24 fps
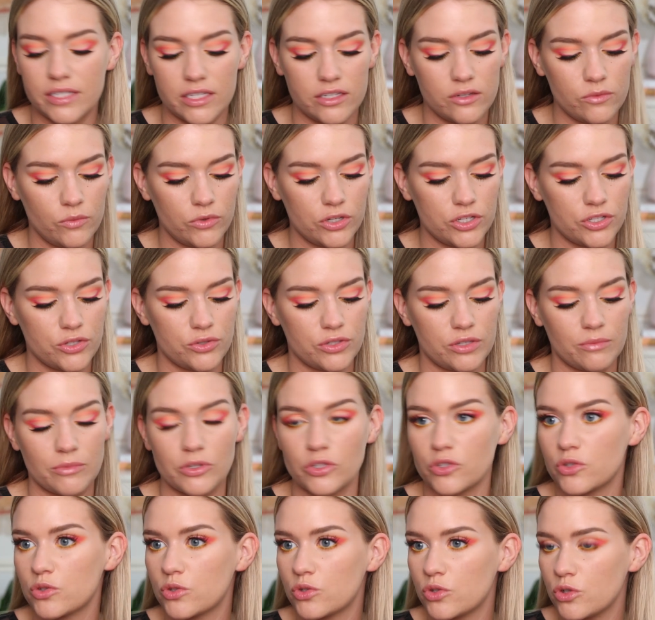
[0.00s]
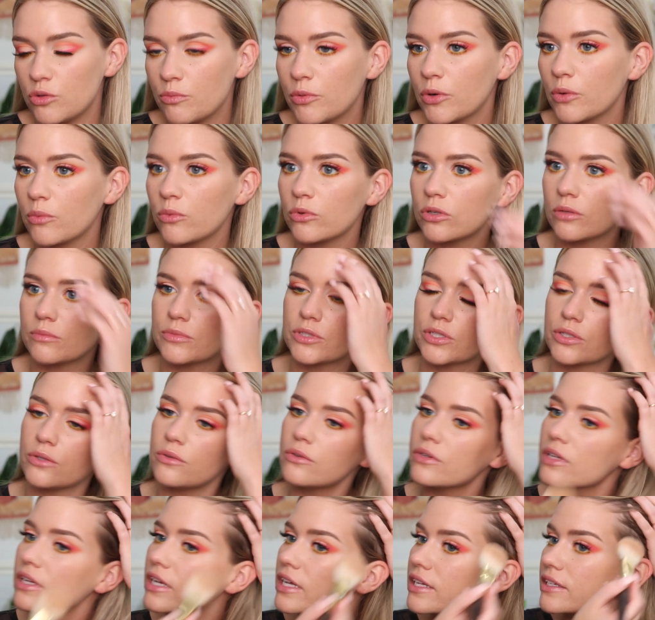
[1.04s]
I didn't want to do something super warm
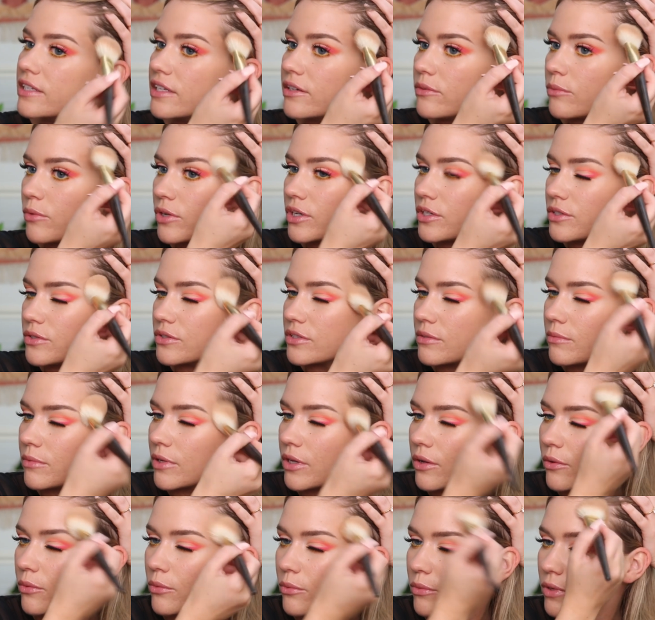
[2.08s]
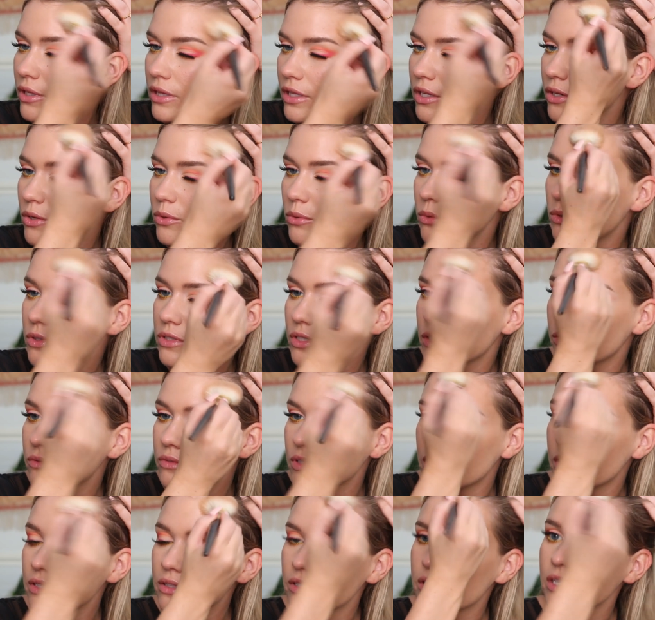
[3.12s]
toned, and I didn't want to do something really cool
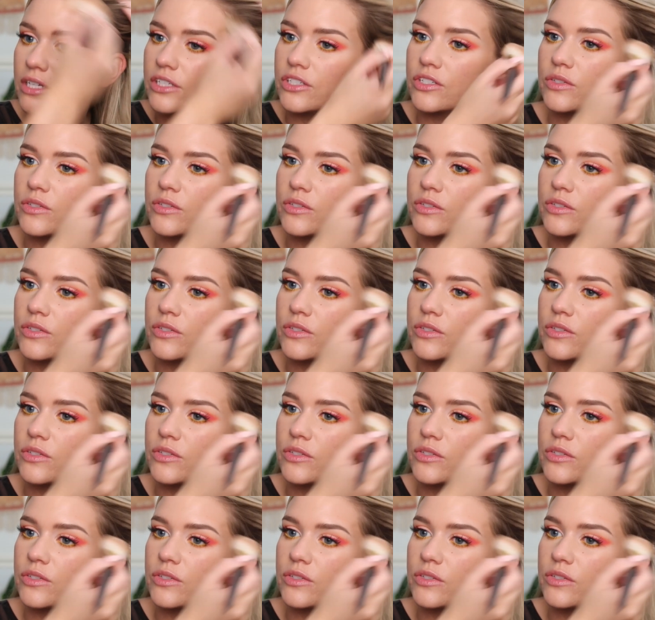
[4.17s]
toned either.